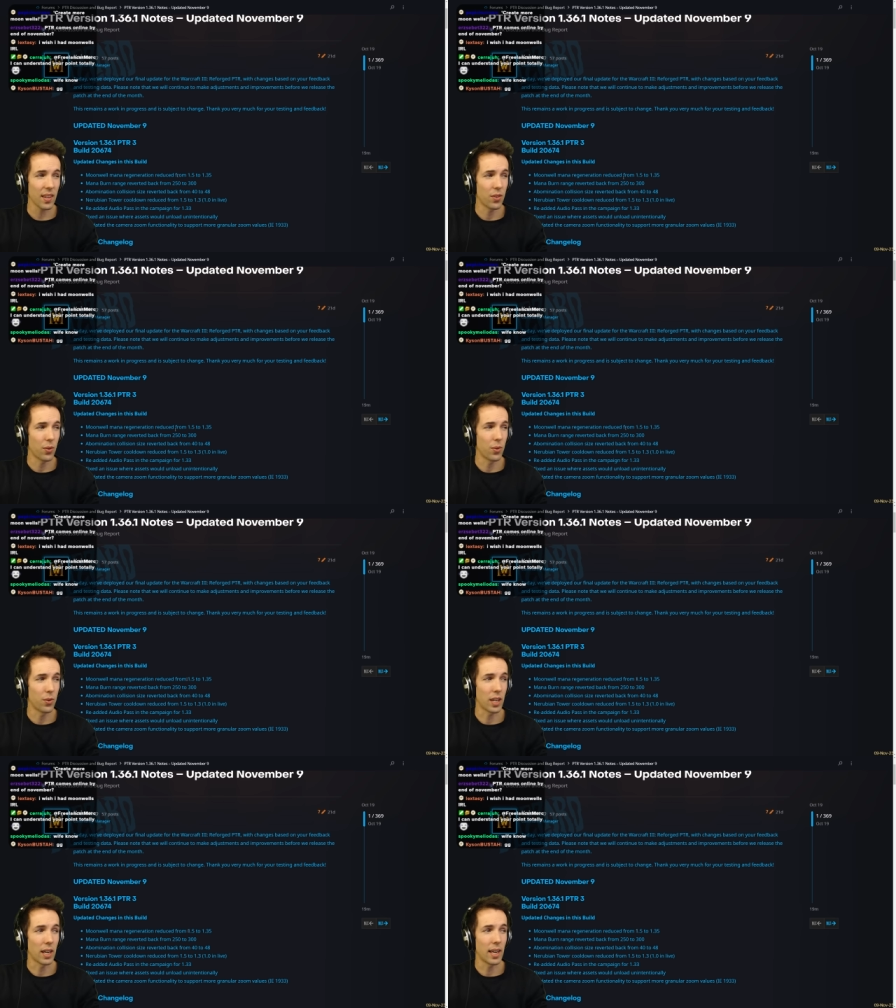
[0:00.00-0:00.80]
to
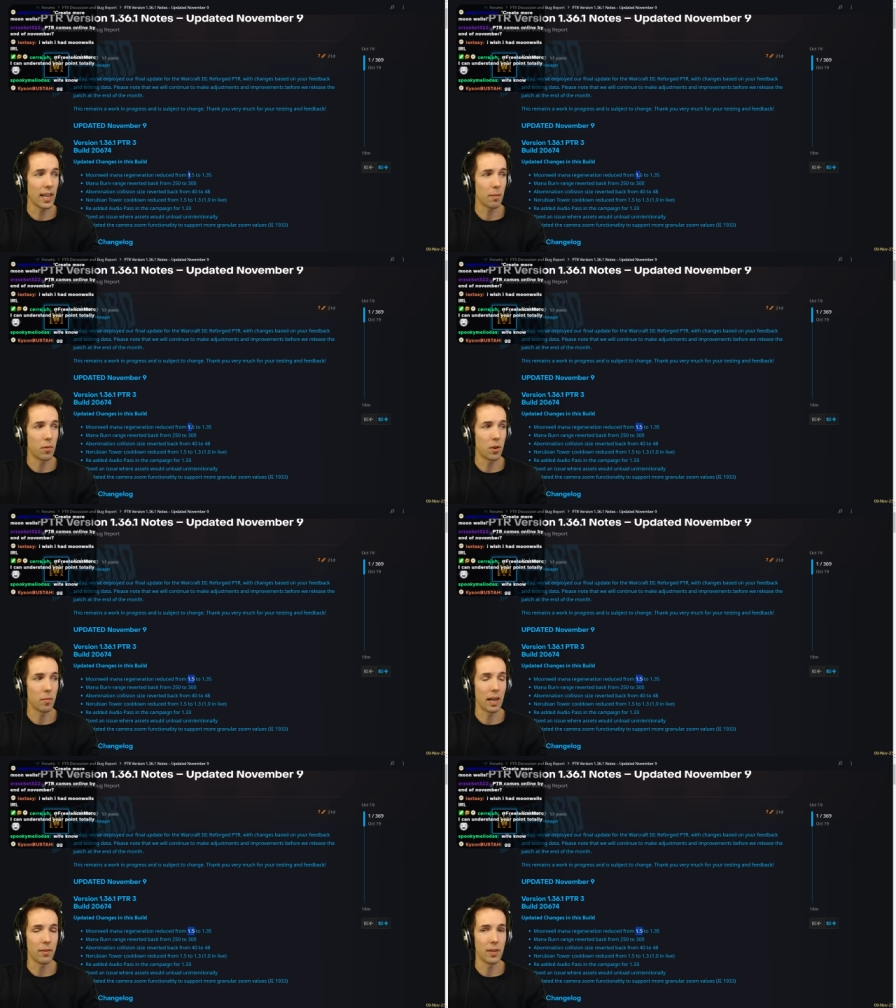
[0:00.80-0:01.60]
suddenly get more
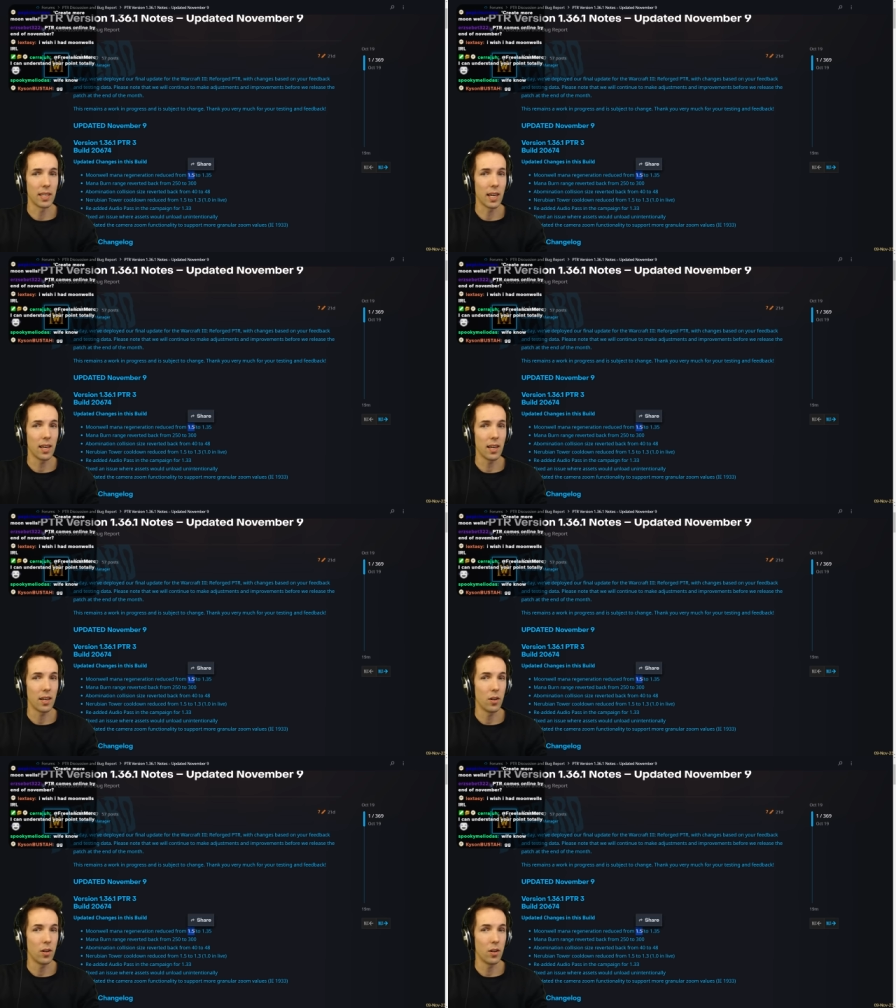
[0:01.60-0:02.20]
mana regen.